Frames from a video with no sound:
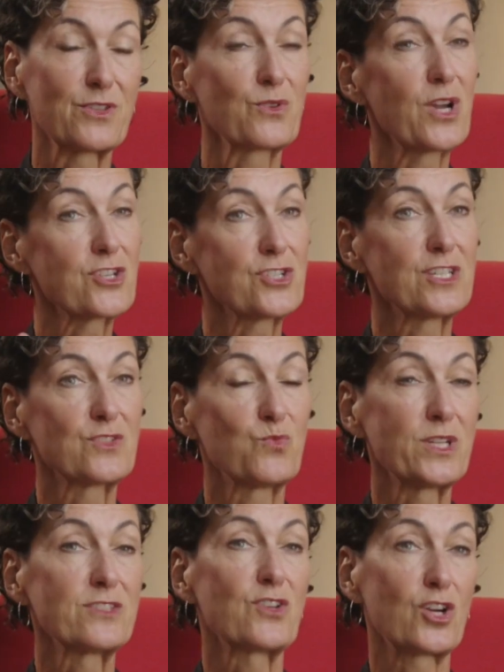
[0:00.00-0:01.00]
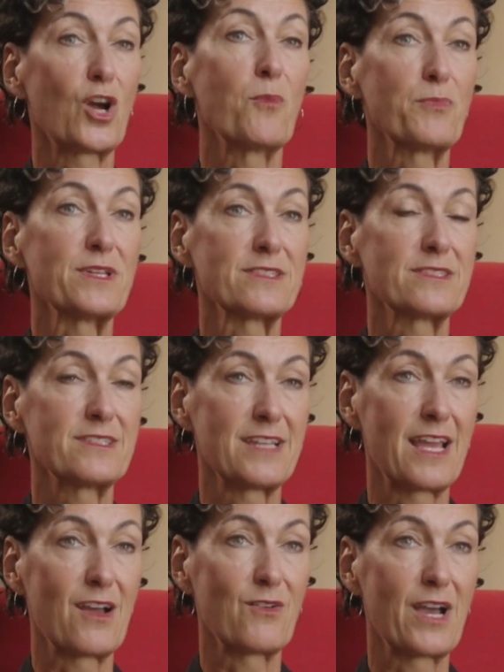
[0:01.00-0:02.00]
the question is, what is our compass
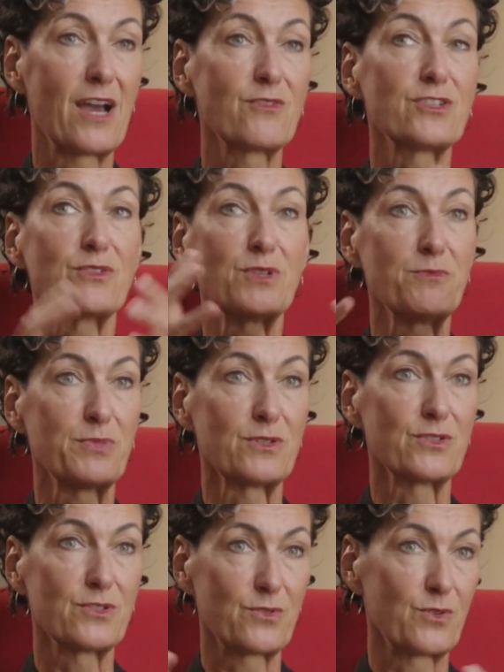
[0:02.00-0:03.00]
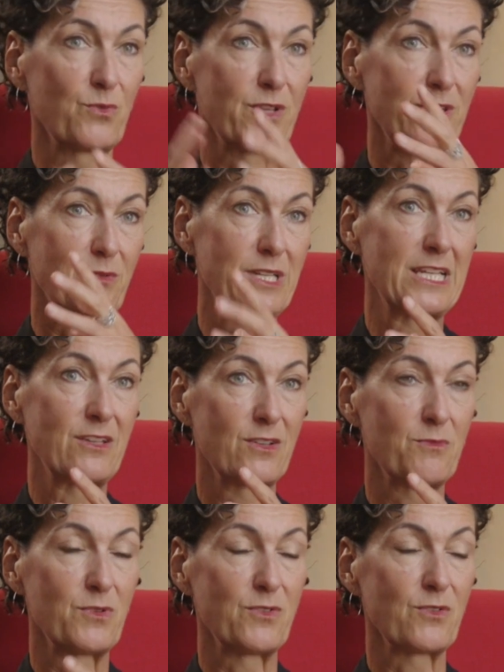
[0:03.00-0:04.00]
now? How do we build the one that we need
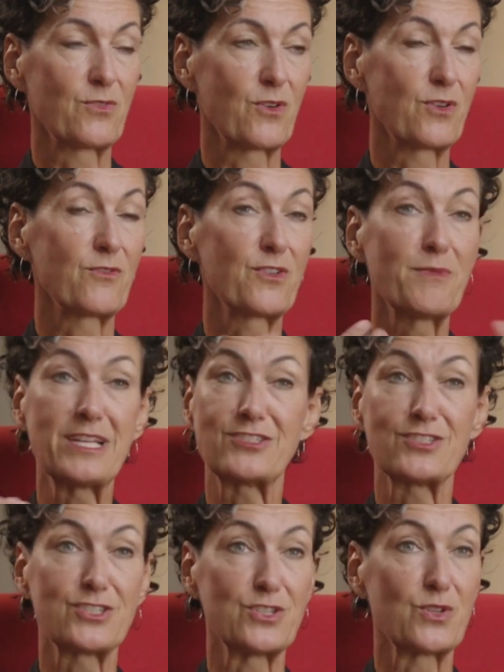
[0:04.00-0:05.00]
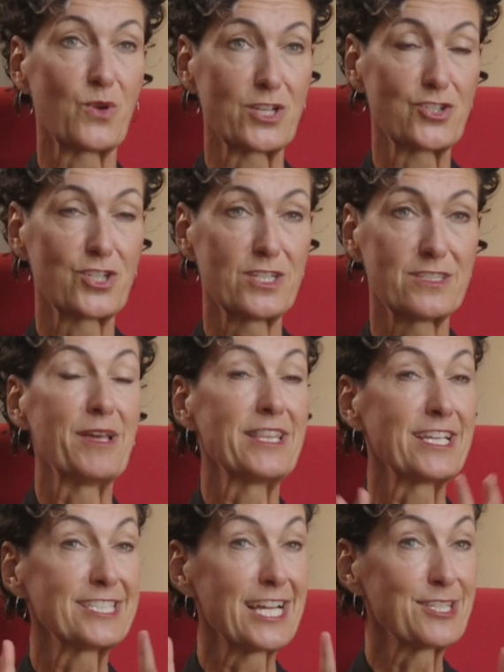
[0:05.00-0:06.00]
moving forward? And for me, it's just two questions, and
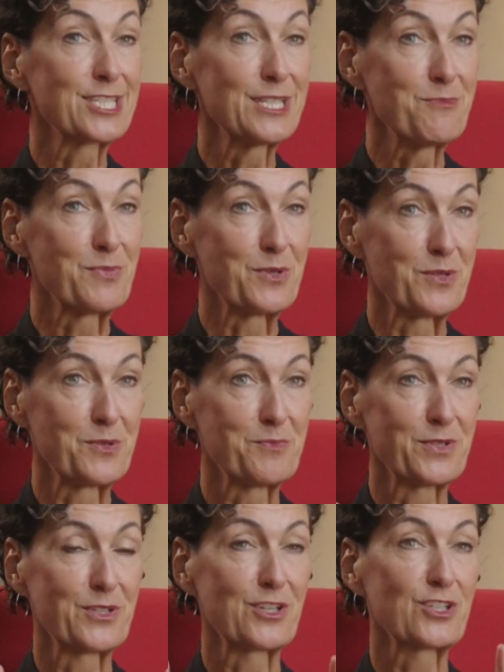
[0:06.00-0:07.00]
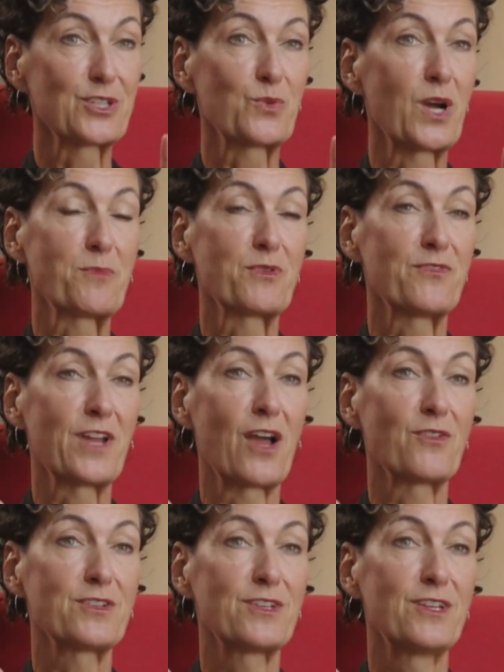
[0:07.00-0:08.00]
they sound simple, but they're really quite
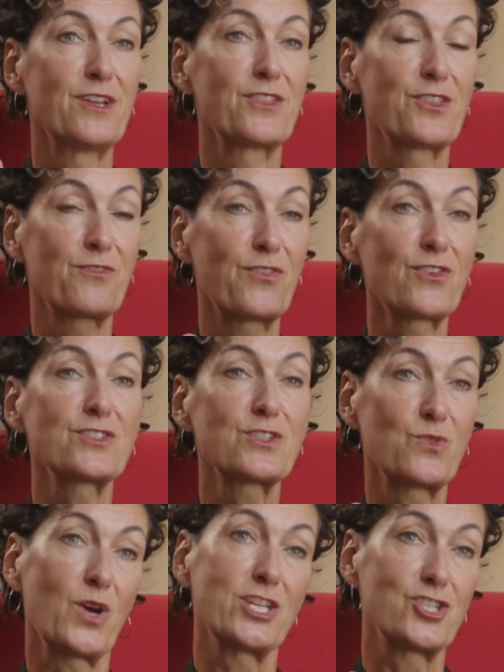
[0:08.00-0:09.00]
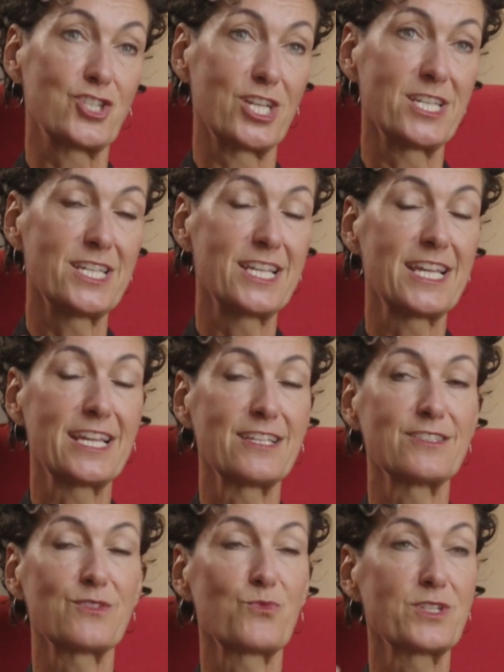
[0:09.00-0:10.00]
profound. The first question
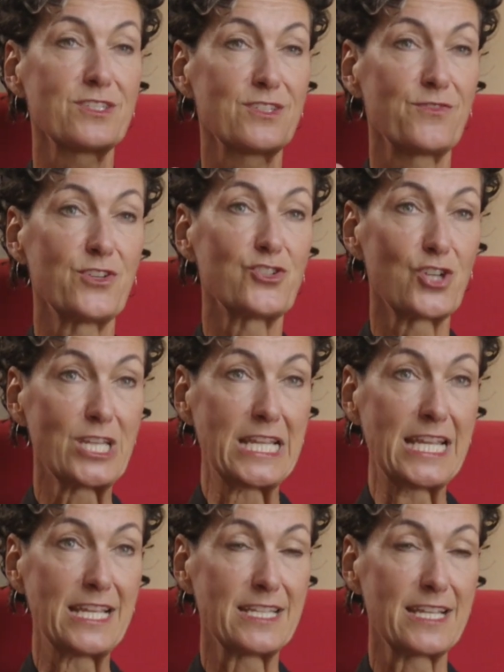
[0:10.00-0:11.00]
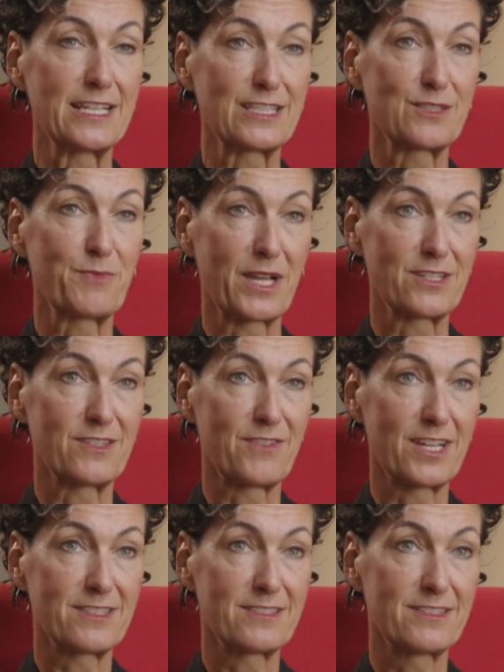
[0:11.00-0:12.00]
is, what does the future need and expect of
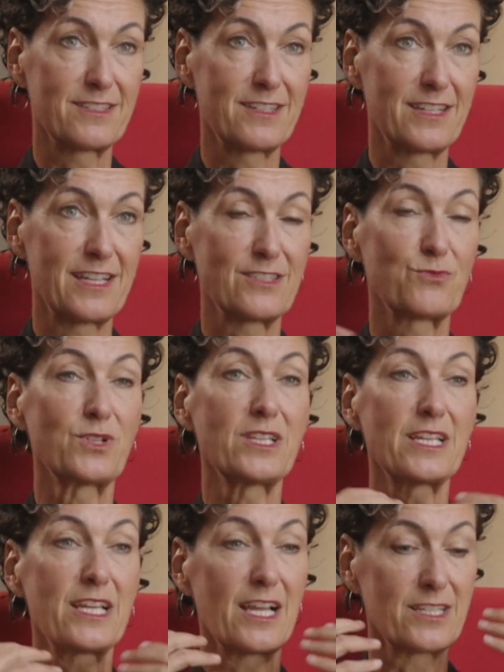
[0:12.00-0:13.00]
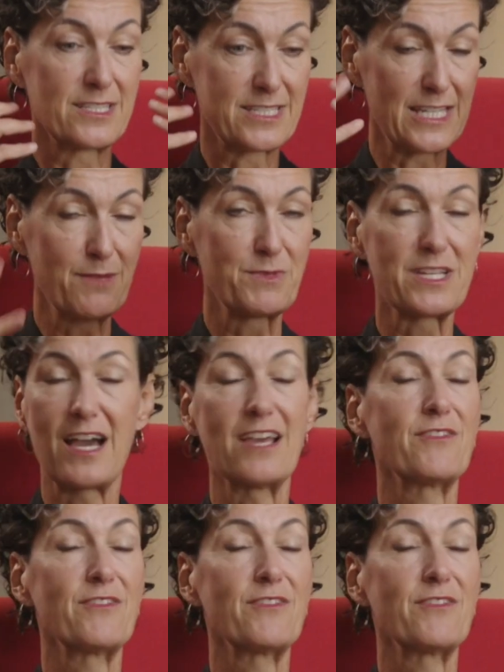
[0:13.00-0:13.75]
us? It's really a deep dive